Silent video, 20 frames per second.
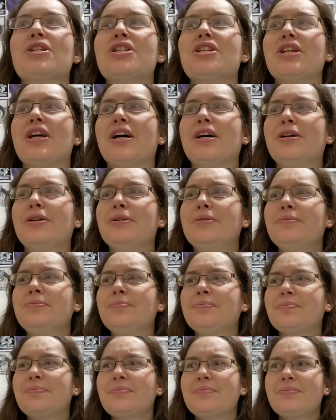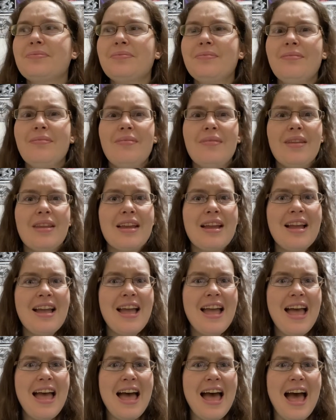show,
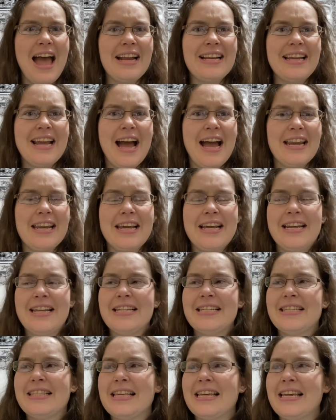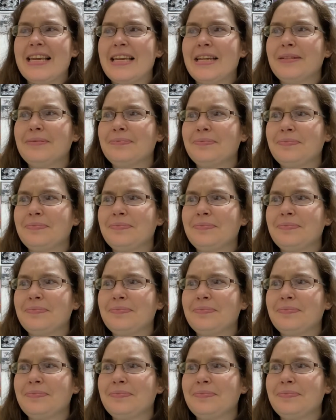and yet it is the,